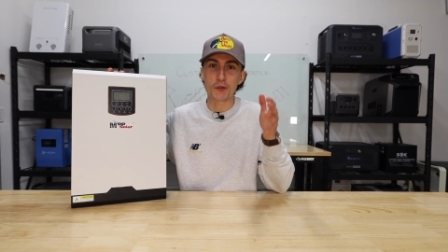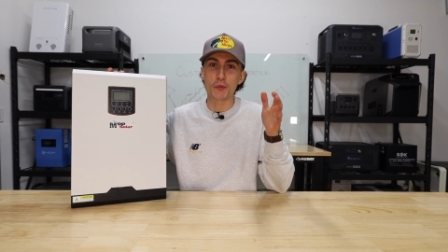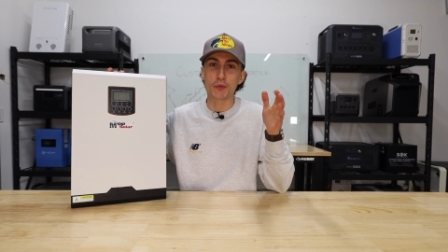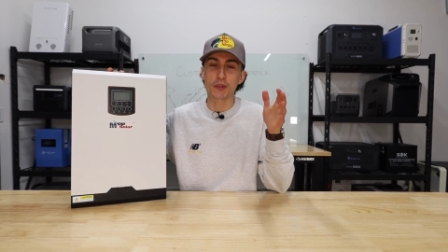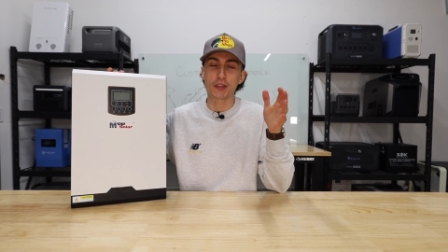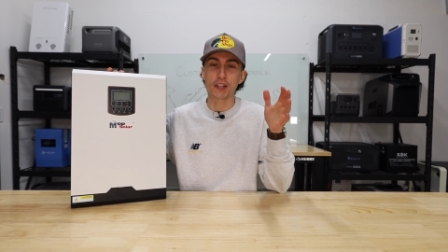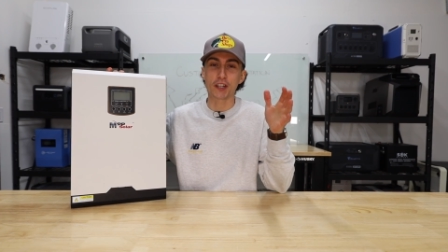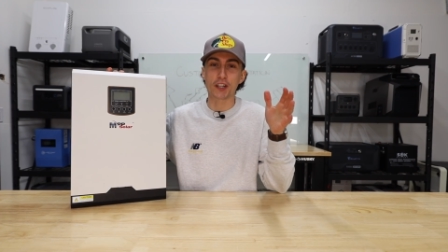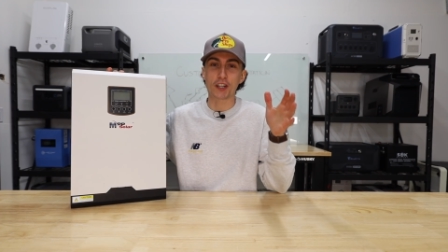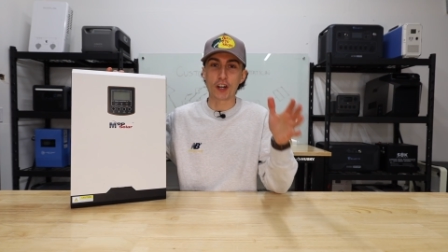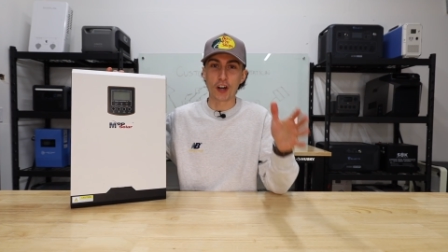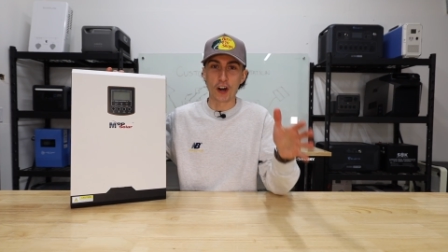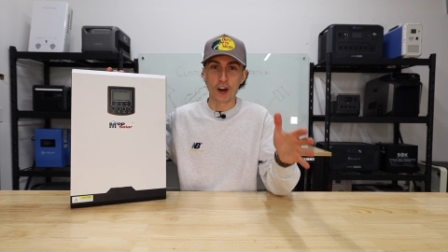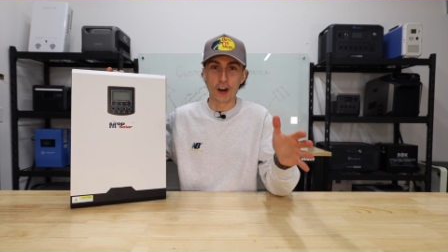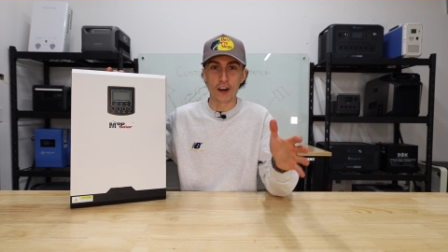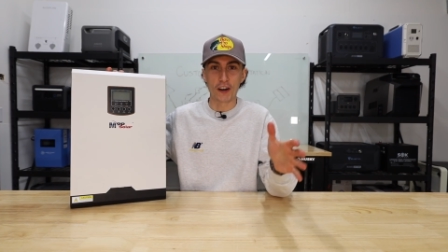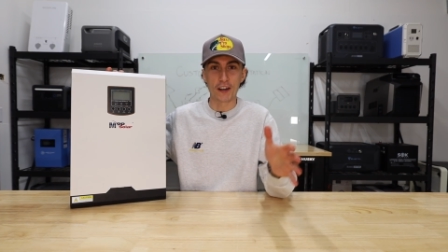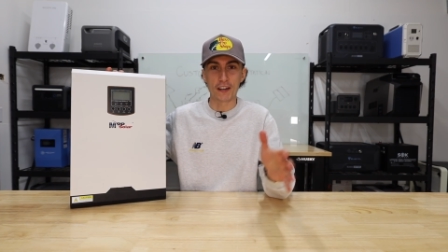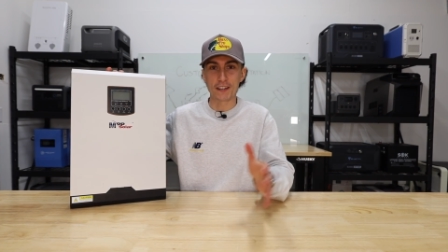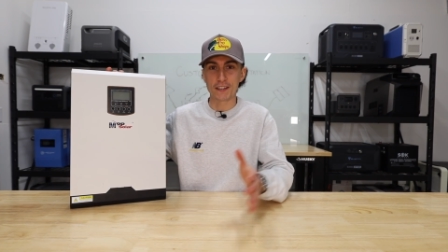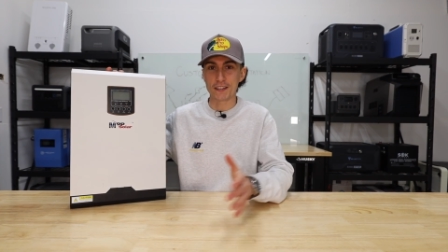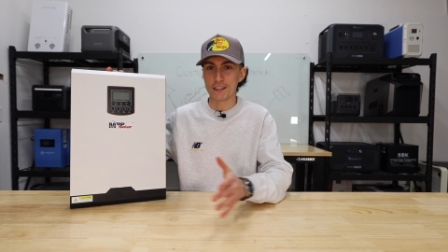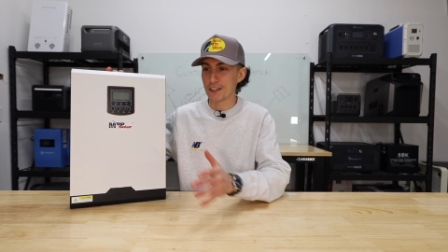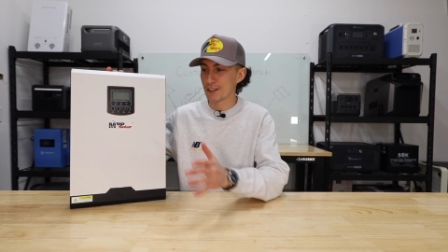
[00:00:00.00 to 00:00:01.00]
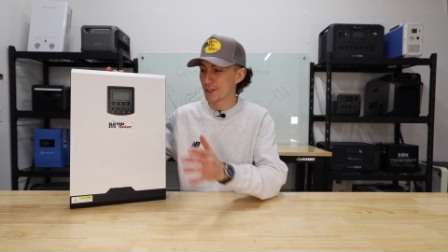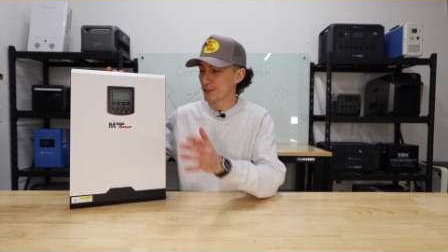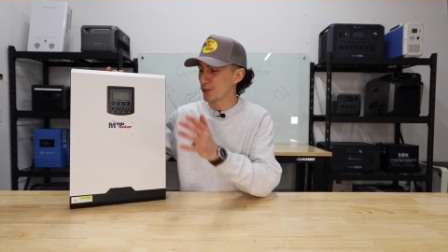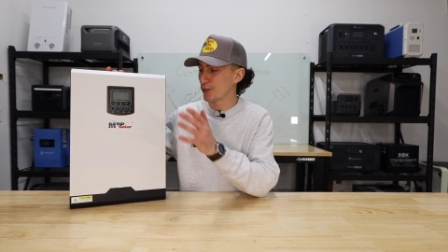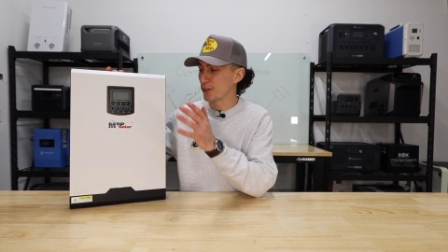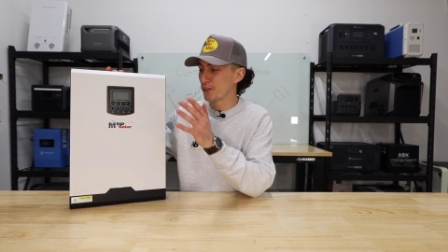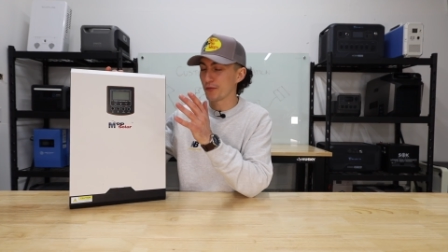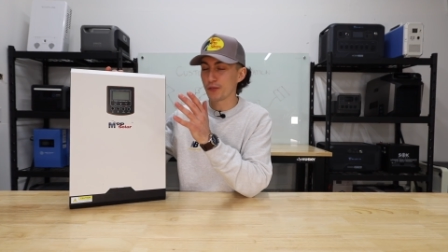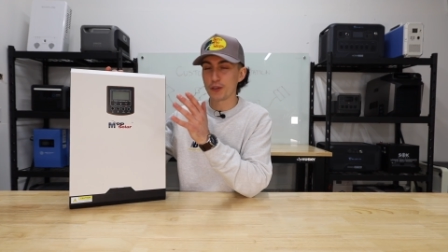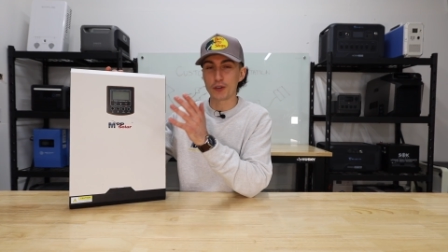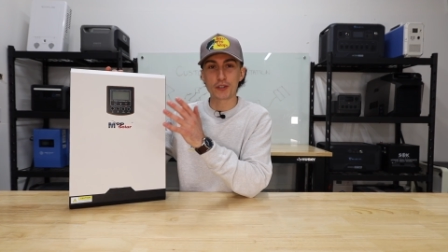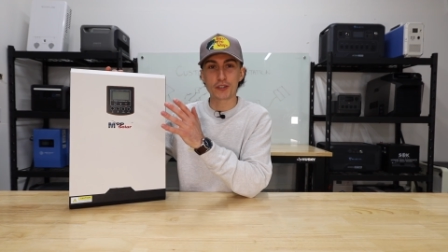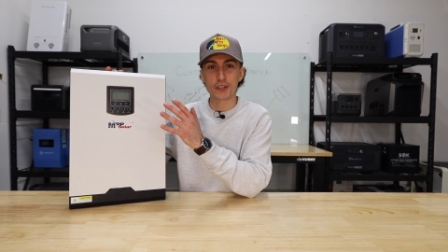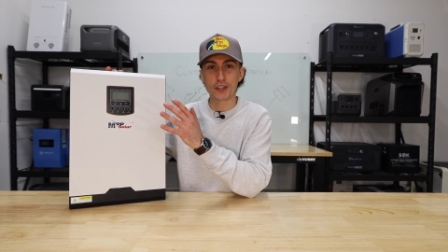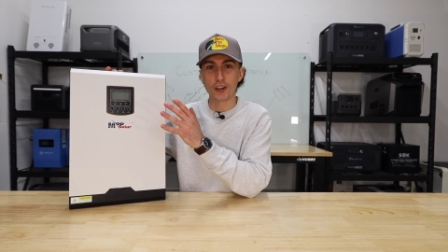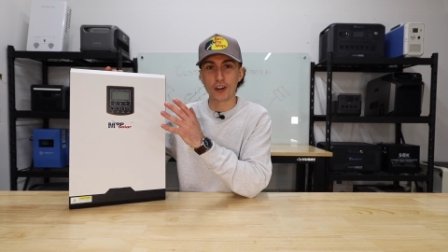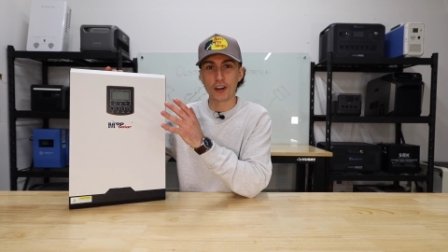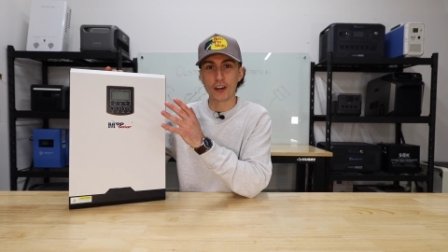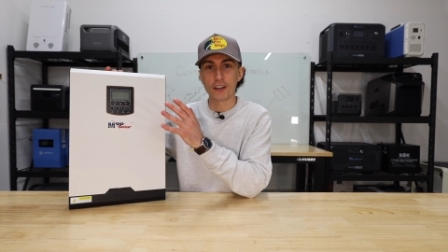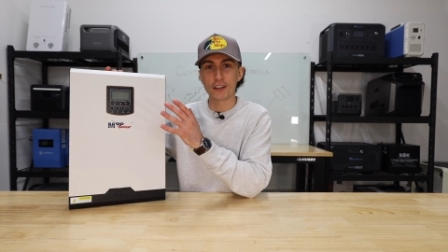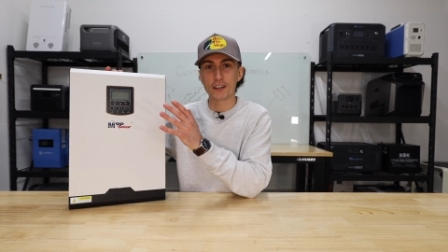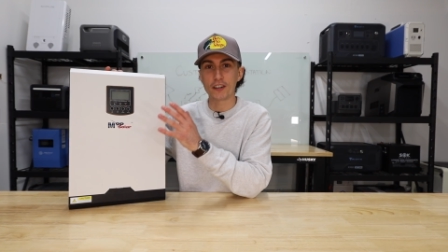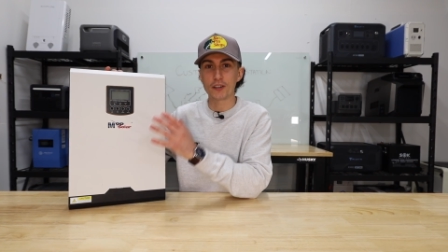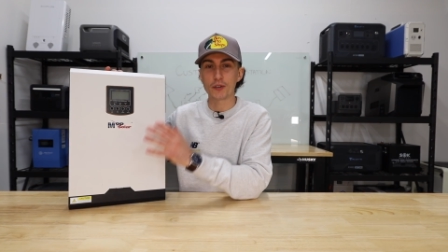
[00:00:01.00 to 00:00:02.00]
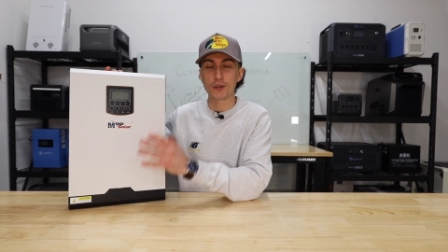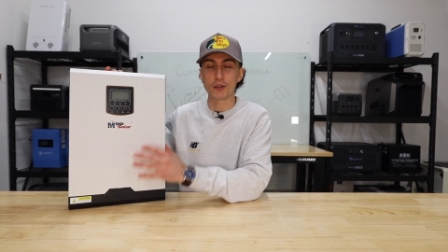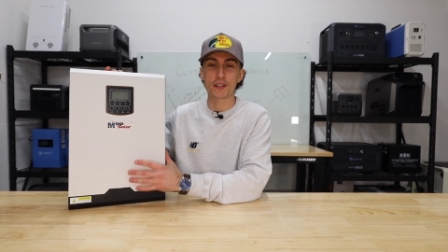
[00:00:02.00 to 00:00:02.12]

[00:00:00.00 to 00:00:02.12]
with the cons. So the first con to